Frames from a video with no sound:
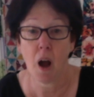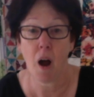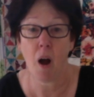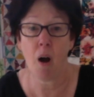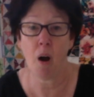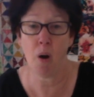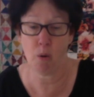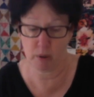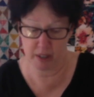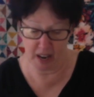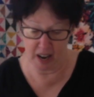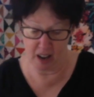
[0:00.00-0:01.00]
Oh,
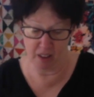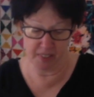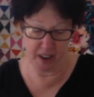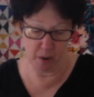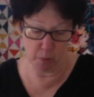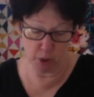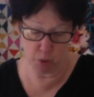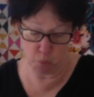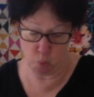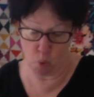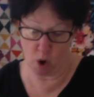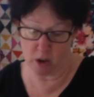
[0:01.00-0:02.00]
Gail, that was
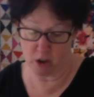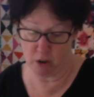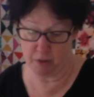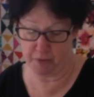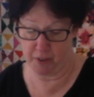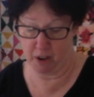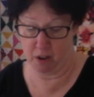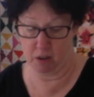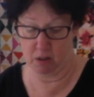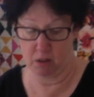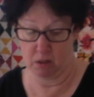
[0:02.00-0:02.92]
wonderful.